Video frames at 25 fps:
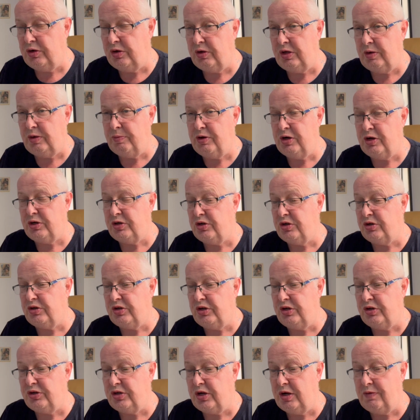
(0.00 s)
the
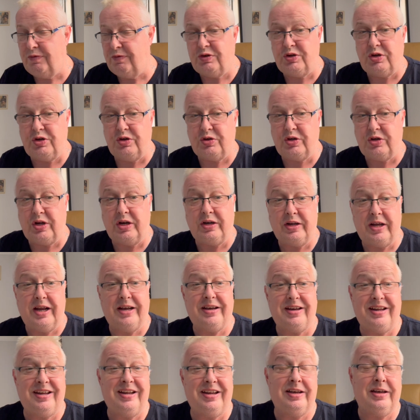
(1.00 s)
emergency services can
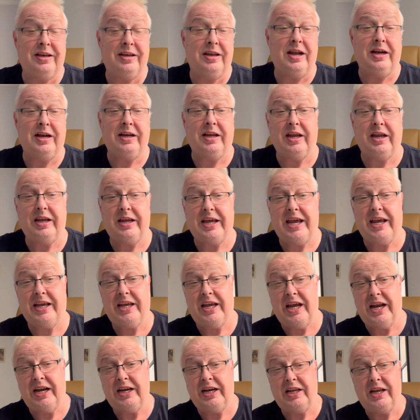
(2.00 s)
get in and
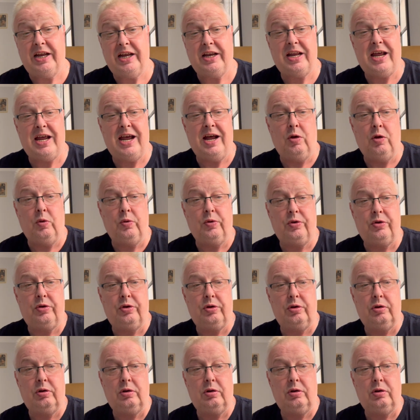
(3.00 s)
can get out.